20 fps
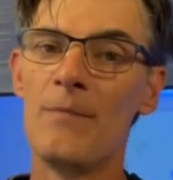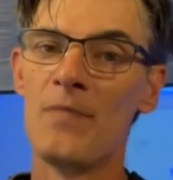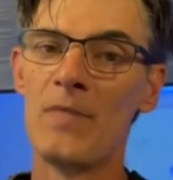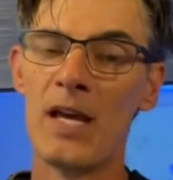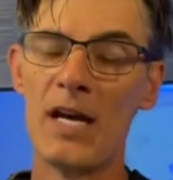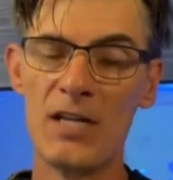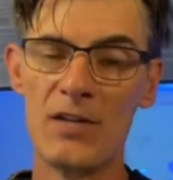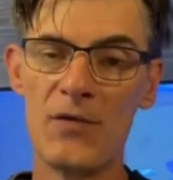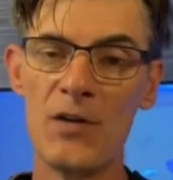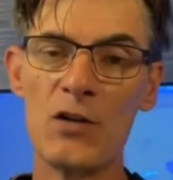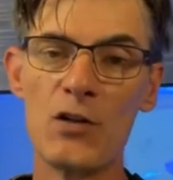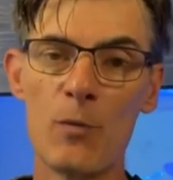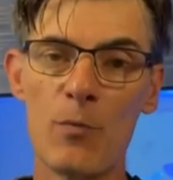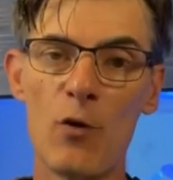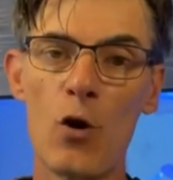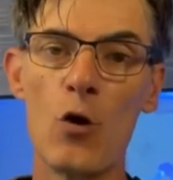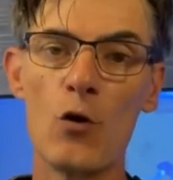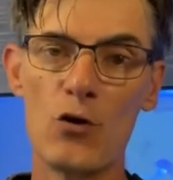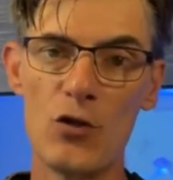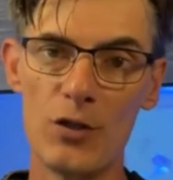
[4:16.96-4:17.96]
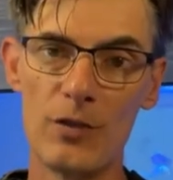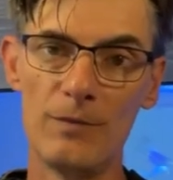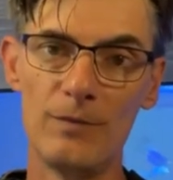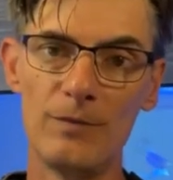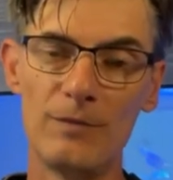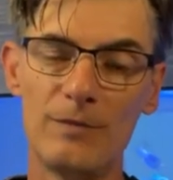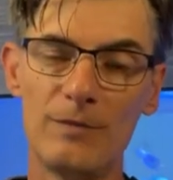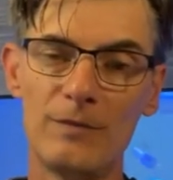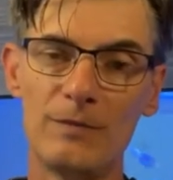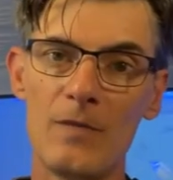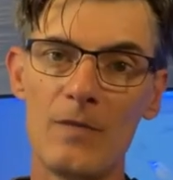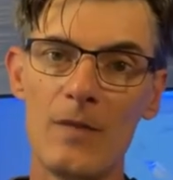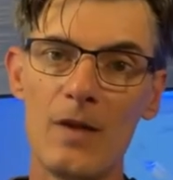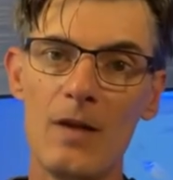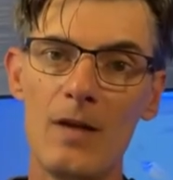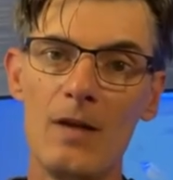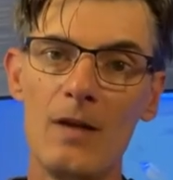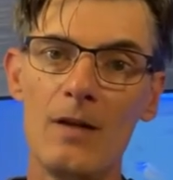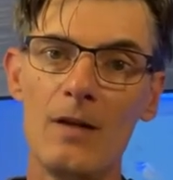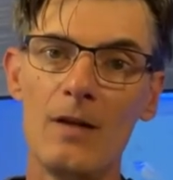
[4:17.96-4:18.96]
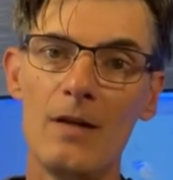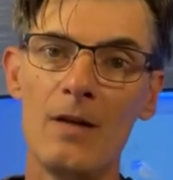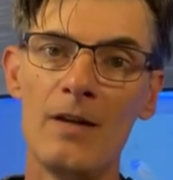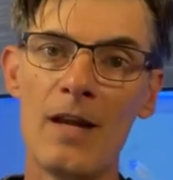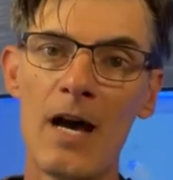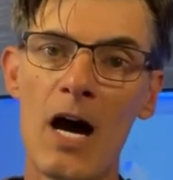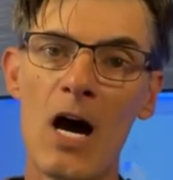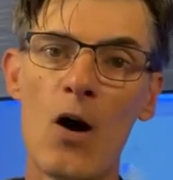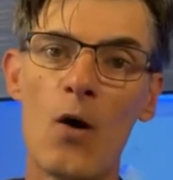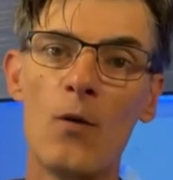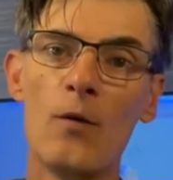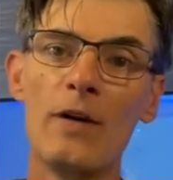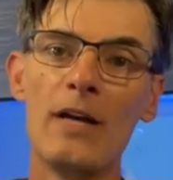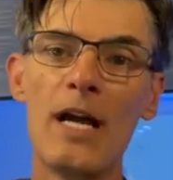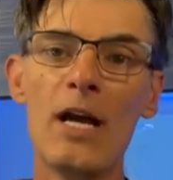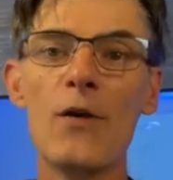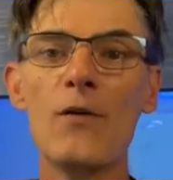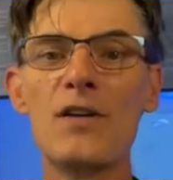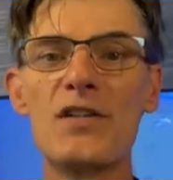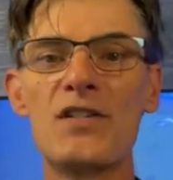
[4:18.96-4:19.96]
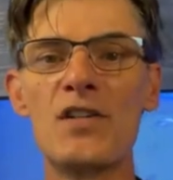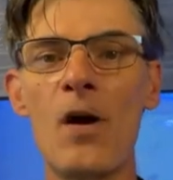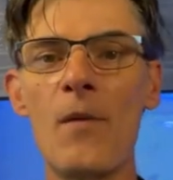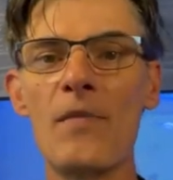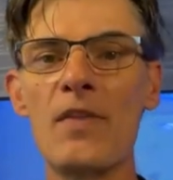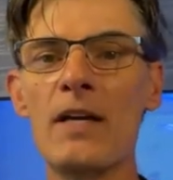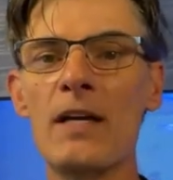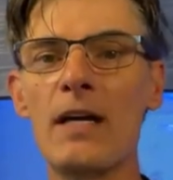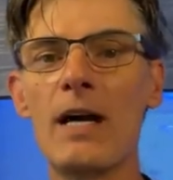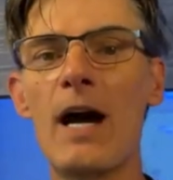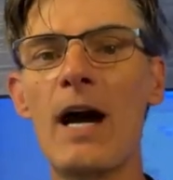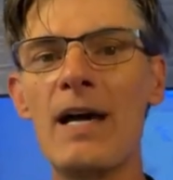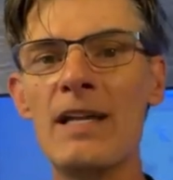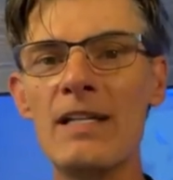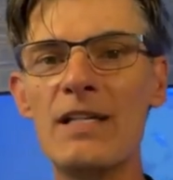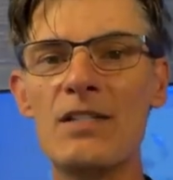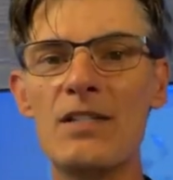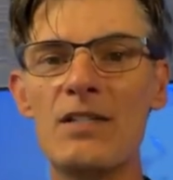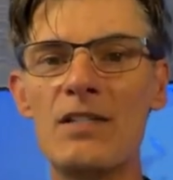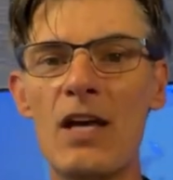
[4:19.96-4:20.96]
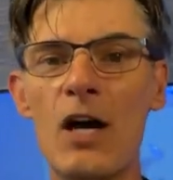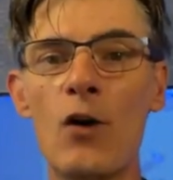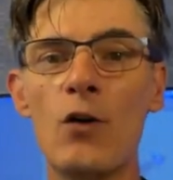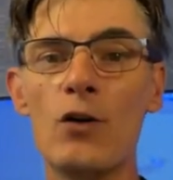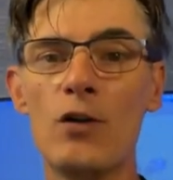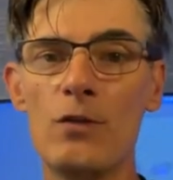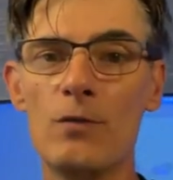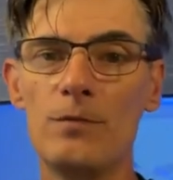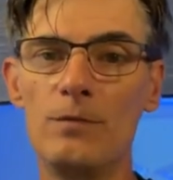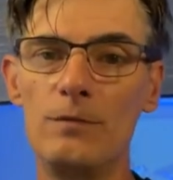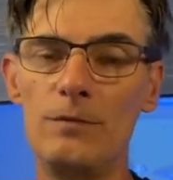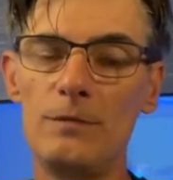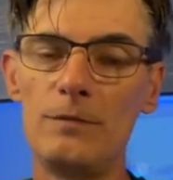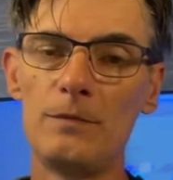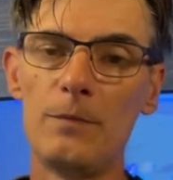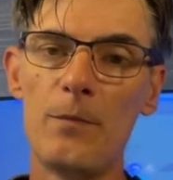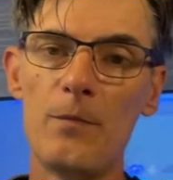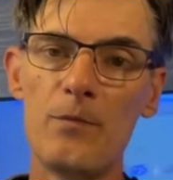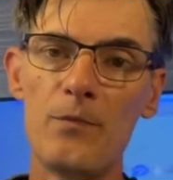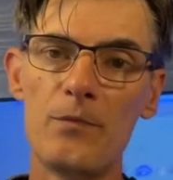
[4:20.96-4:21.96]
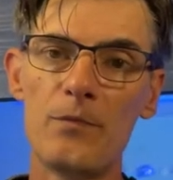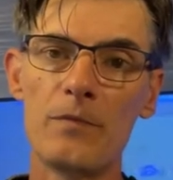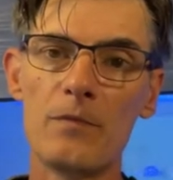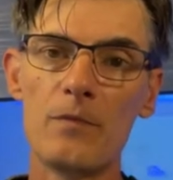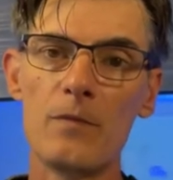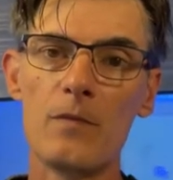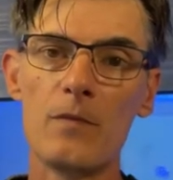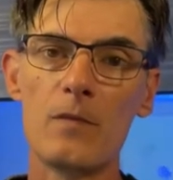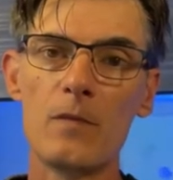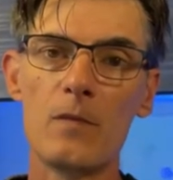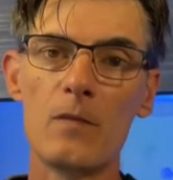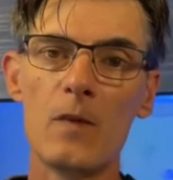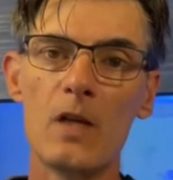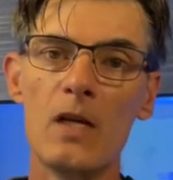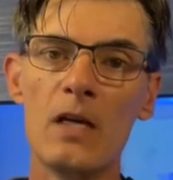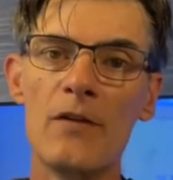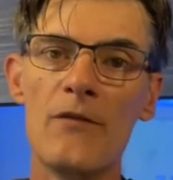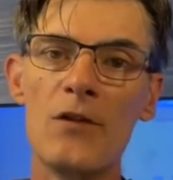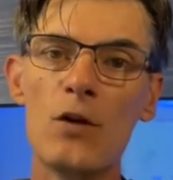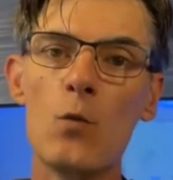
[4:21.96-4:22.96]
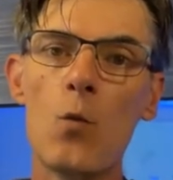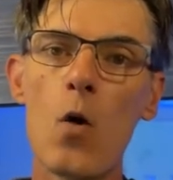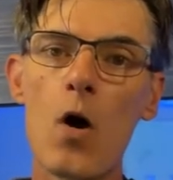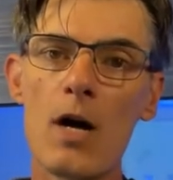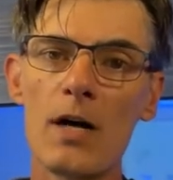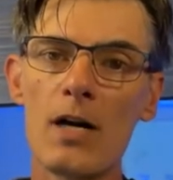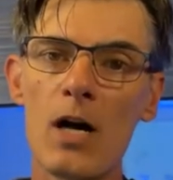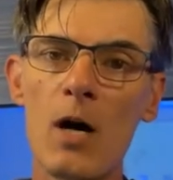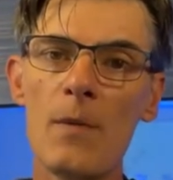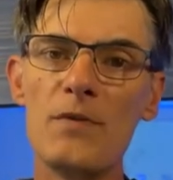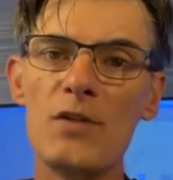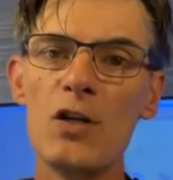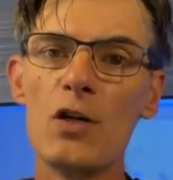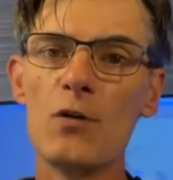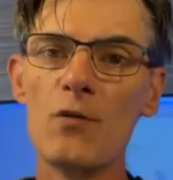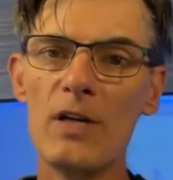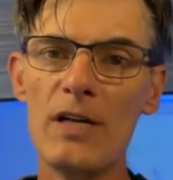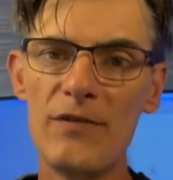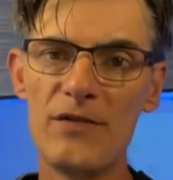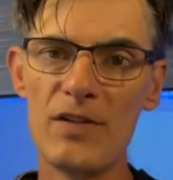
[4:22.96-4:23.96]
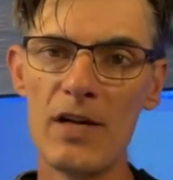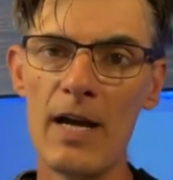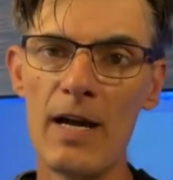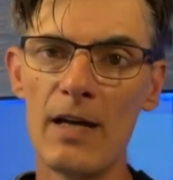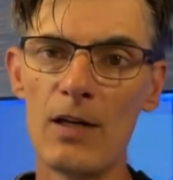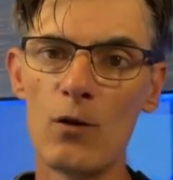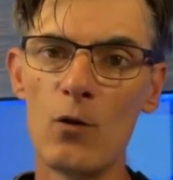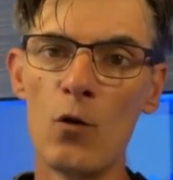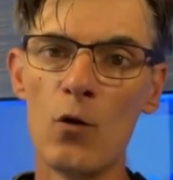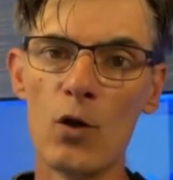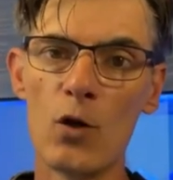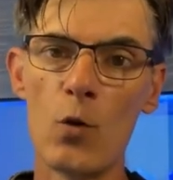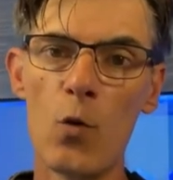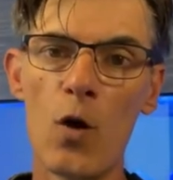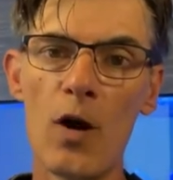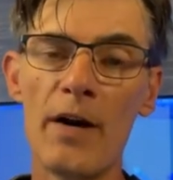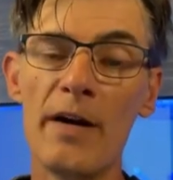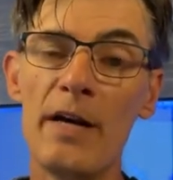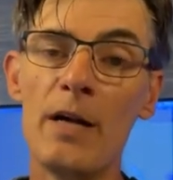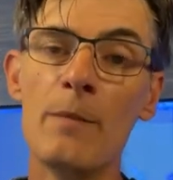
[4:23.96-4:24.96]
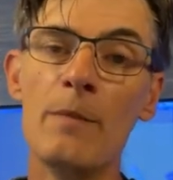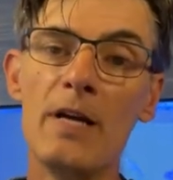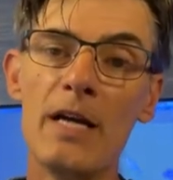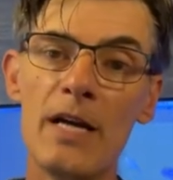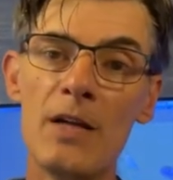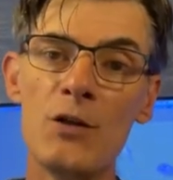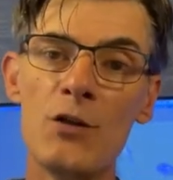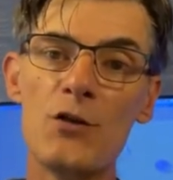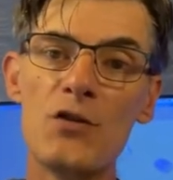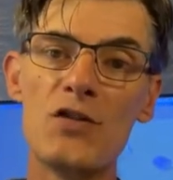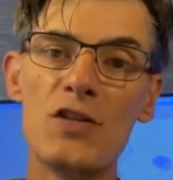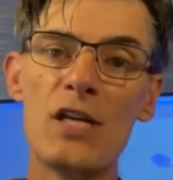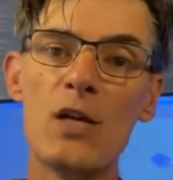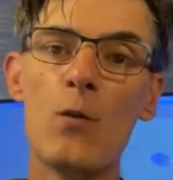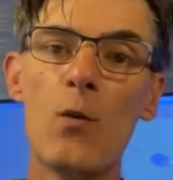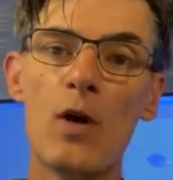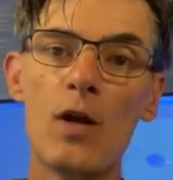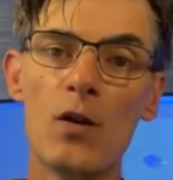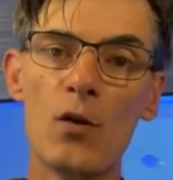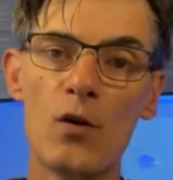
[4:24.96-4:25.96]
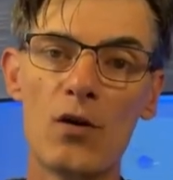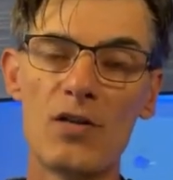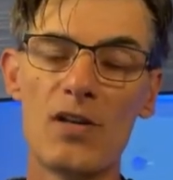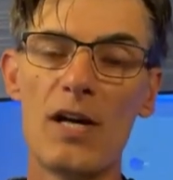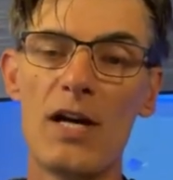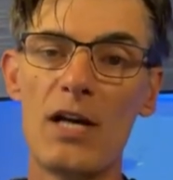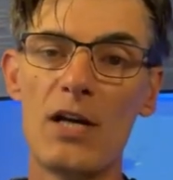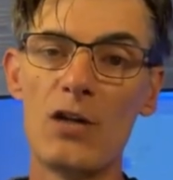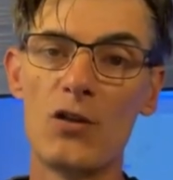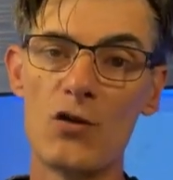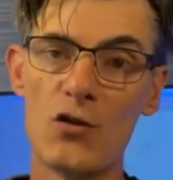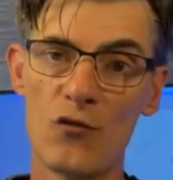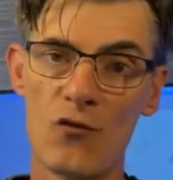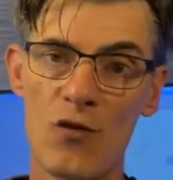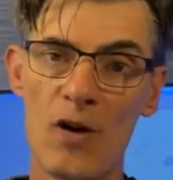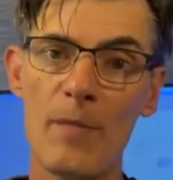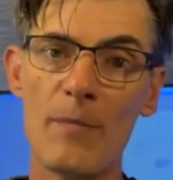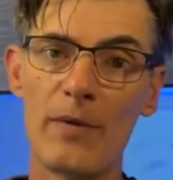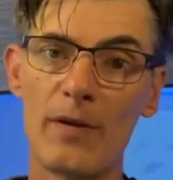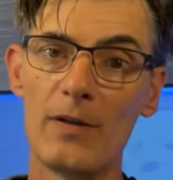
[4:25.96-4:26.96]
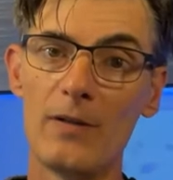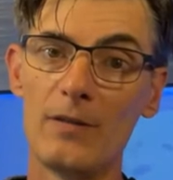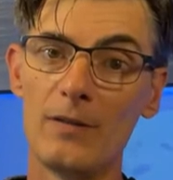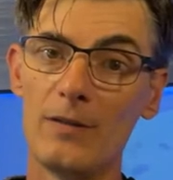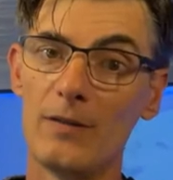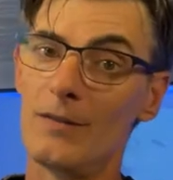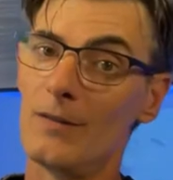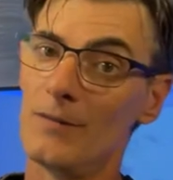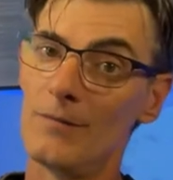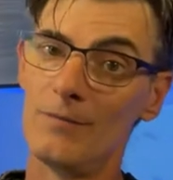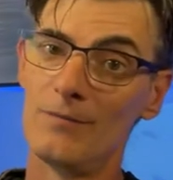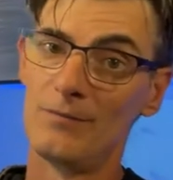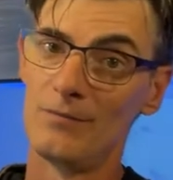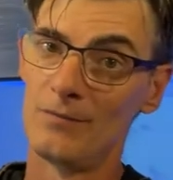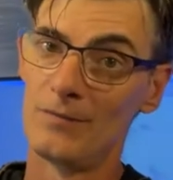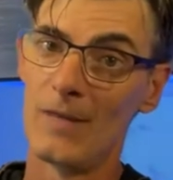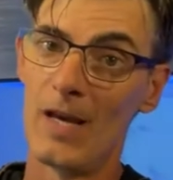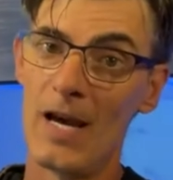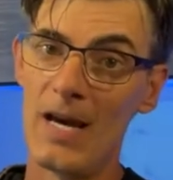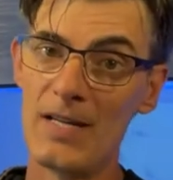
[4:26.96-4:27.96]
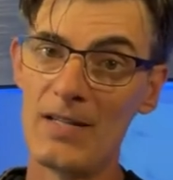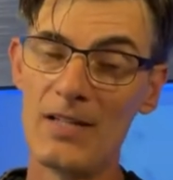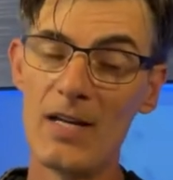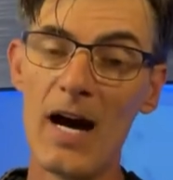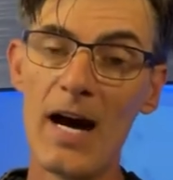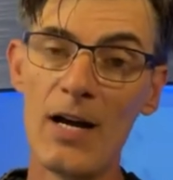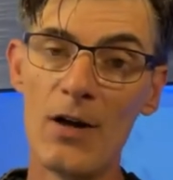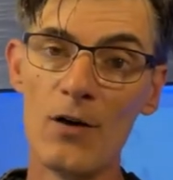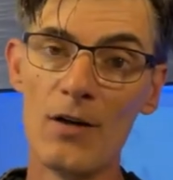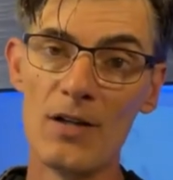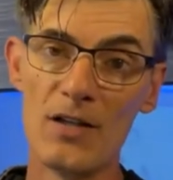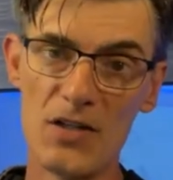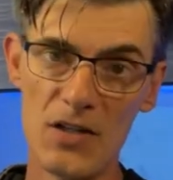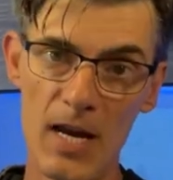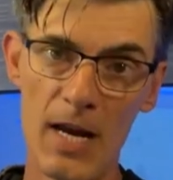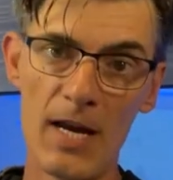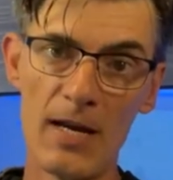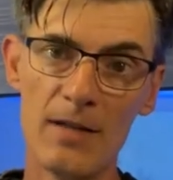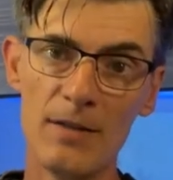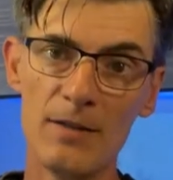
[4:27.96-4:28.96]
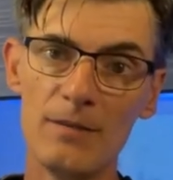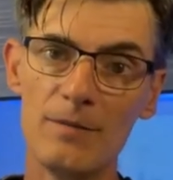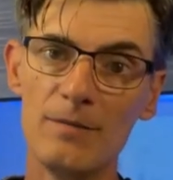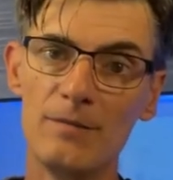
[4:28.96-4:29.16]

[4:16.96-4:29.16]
as fish approach. Now, here is something I need to tell you. If you walk up to your reef tank or aquarium and you see what looks like shrimp has died on the sand,